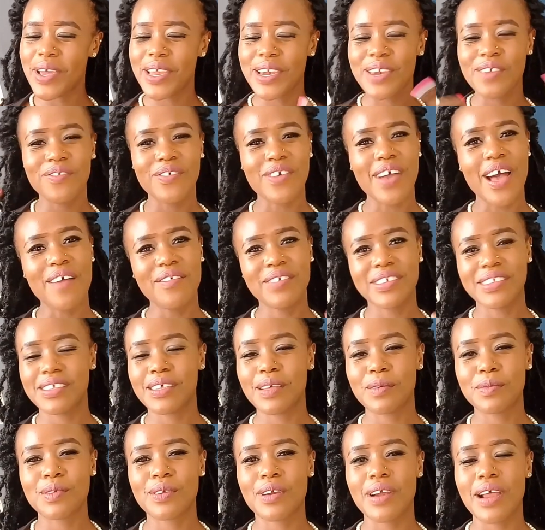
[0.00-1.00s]
And if you haven't
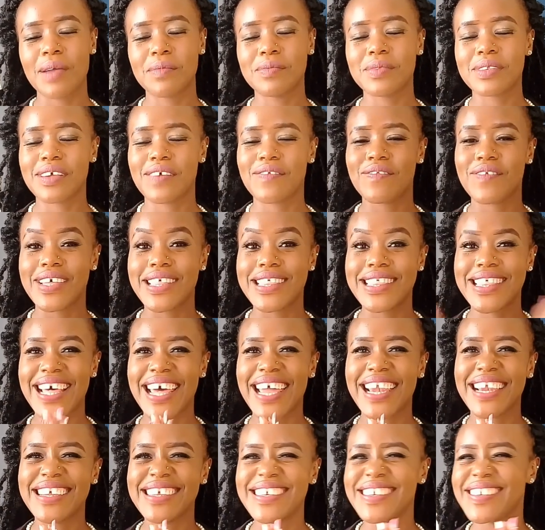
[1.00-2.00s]
subscribed,
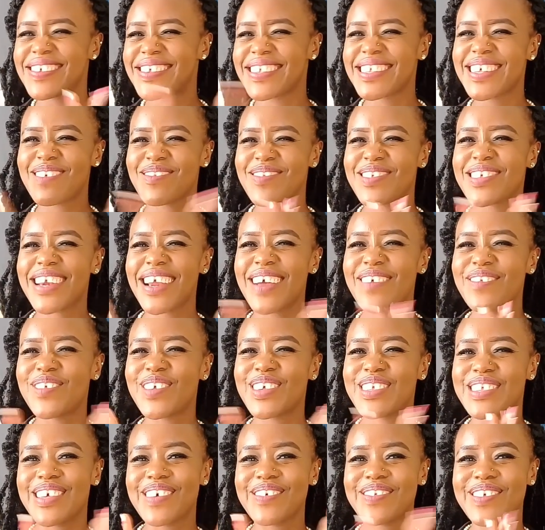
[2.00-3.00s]
tafadhali
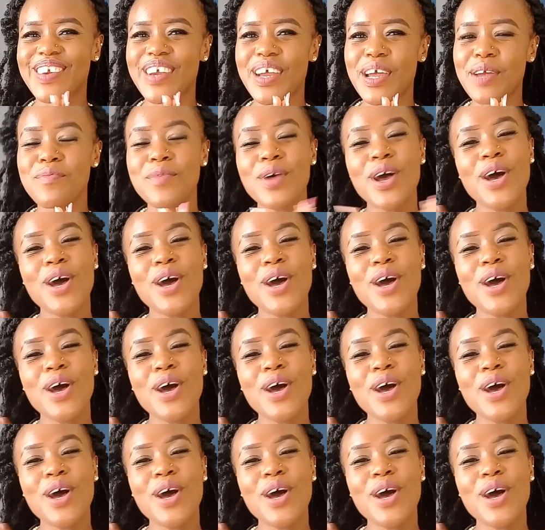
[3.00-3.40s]
to subscribe,